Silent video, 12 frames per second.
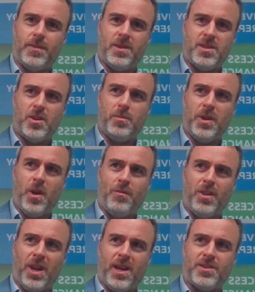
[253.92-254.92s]
considerably over
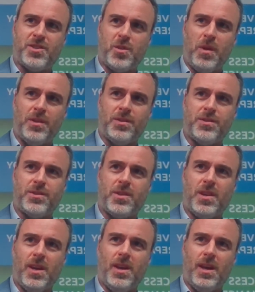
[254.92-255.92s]
the last 2 months.